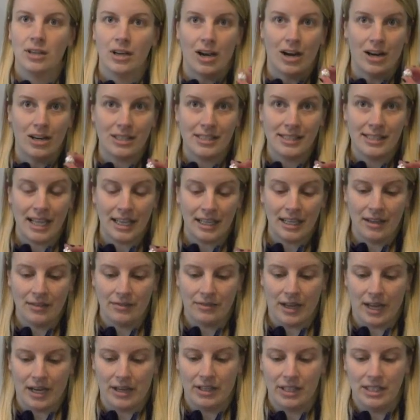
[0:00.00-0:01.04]
Our second
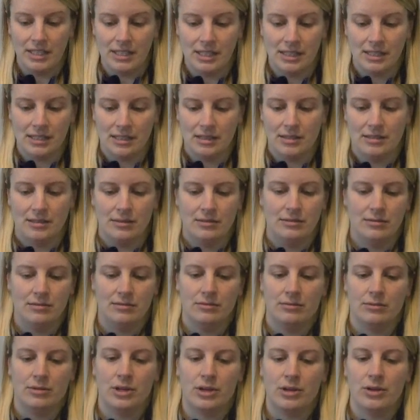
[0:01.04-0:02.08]
virus,
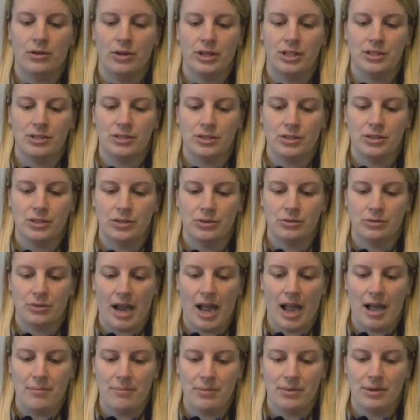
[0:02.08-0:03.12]
we're going to
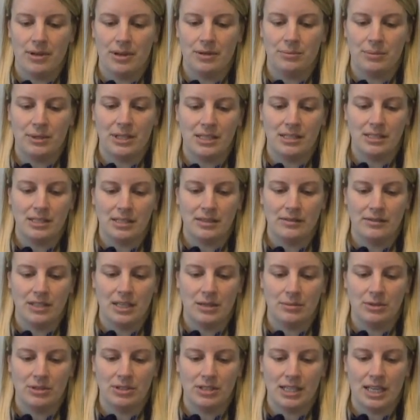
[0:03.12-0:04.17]
wrap a piece of
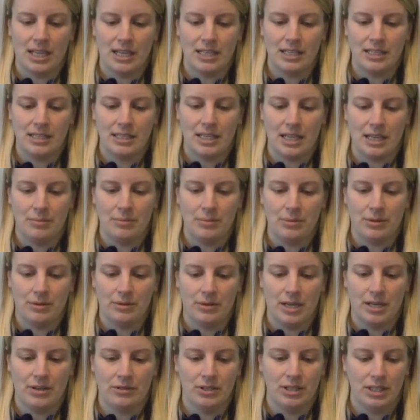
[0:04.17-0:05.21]
double-sided tape
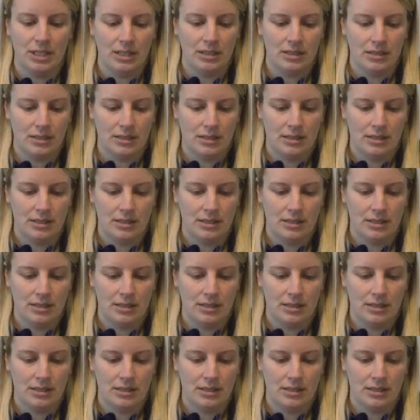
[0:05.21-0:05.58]
around it.